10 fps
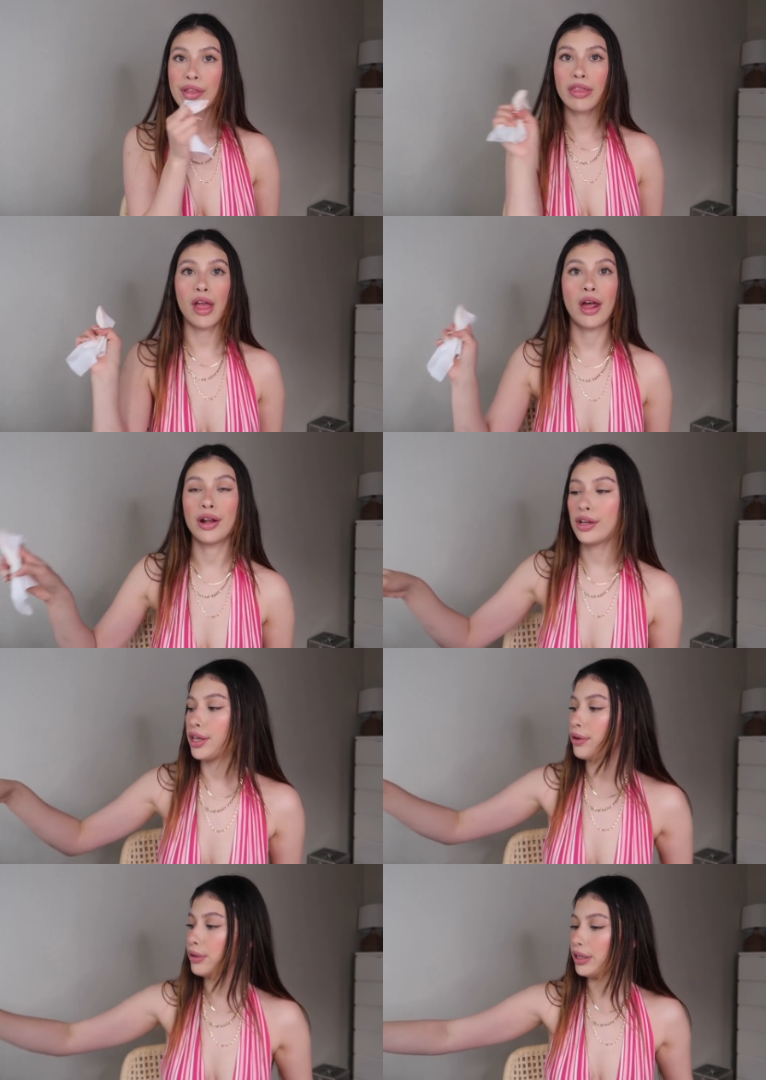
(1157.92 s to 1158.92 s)
Not a
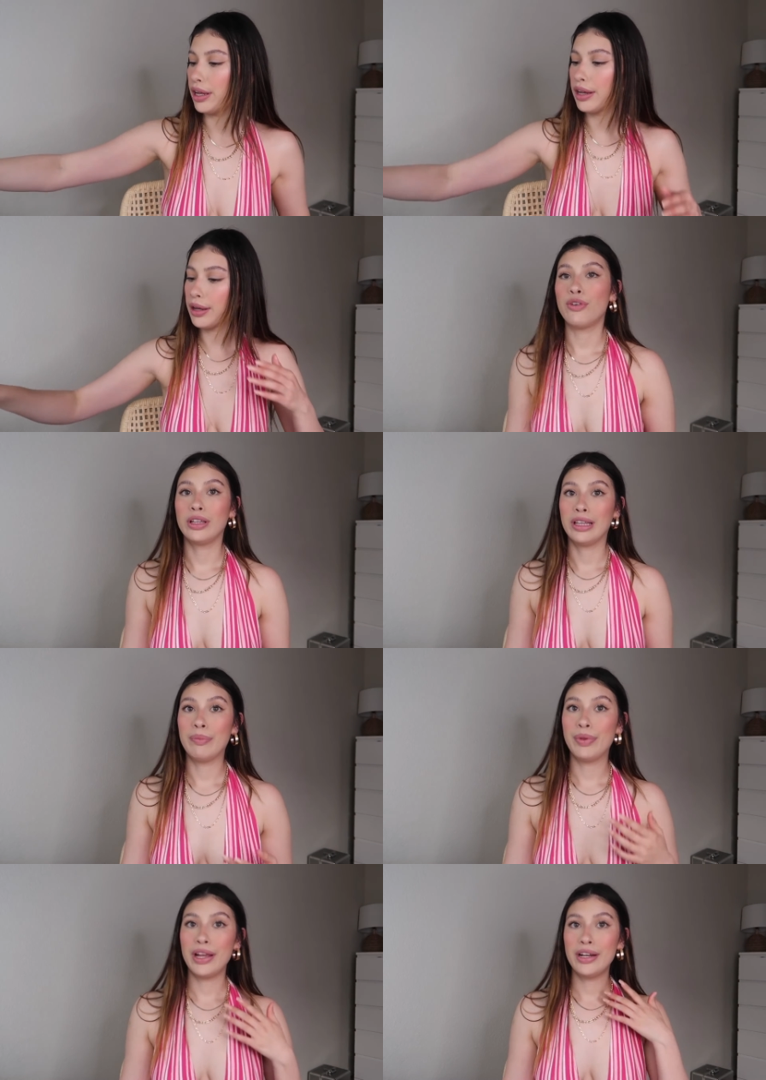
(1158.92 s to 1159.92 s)
cute look. For
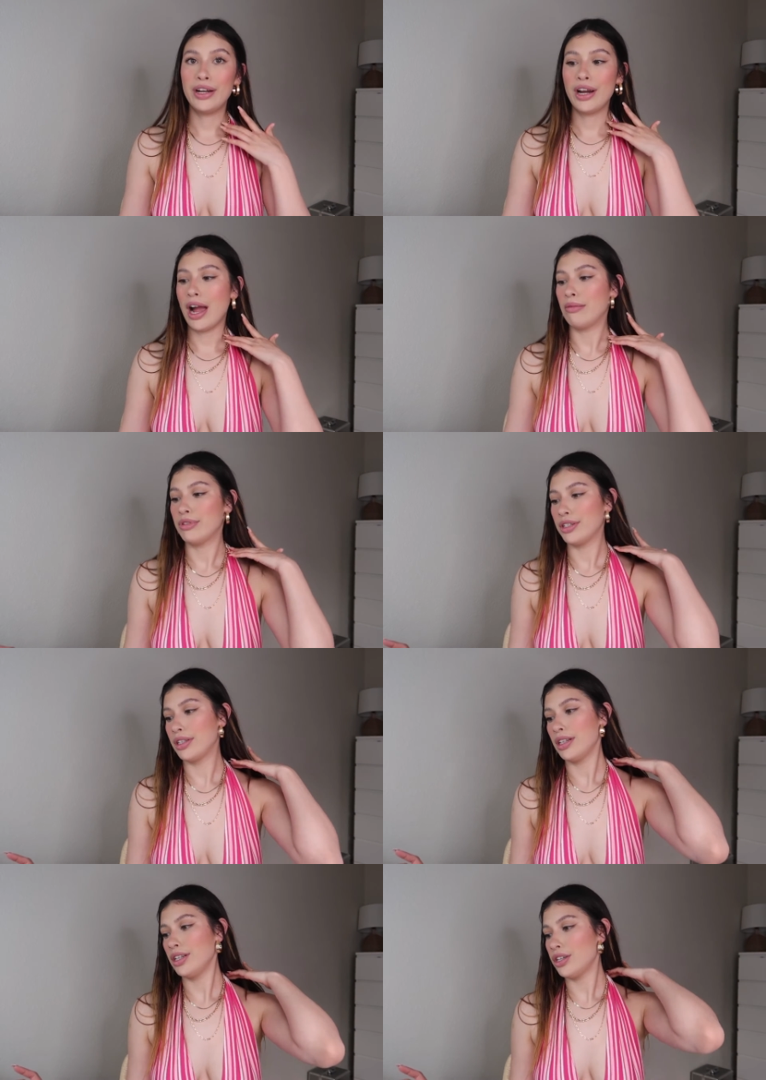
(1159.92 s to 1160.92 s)
lip liner, I'm
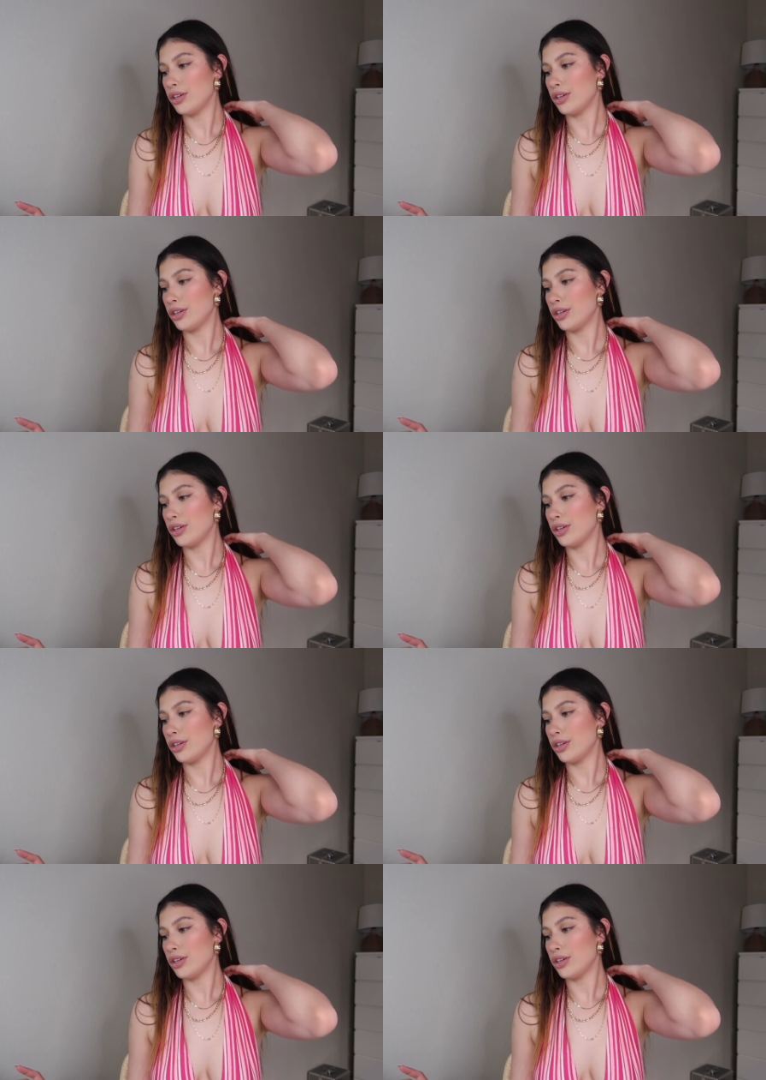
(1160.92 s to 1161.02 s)
just gonna